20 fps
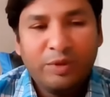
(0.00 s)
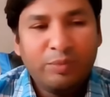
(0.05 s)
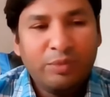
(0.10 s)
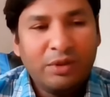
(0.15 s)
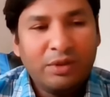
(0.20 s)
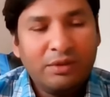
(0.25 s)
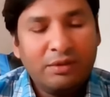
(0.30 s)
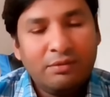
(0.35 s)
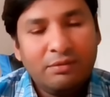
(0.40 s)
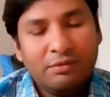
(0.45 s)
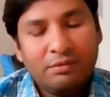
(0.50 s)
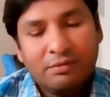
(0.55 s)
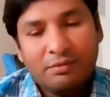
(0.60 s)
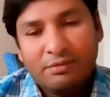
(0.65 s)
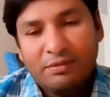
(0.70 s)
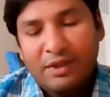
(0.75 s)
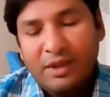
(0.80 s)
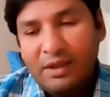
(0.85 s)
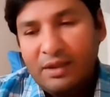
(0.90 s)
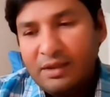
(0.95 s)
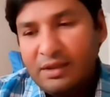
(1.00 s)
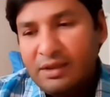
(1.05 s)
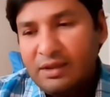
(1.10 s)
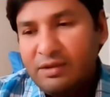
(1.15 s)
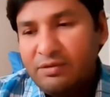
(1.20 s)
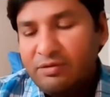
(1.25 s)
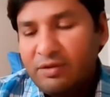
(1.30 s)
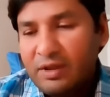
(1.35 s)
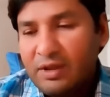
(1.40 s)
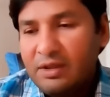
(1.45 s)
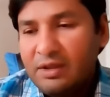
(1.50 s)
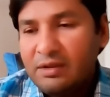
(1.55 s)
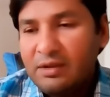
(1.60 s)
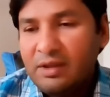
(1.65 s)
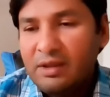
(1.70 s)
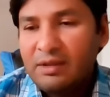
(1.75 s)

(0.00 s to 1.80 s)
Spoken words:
people, they are really funny.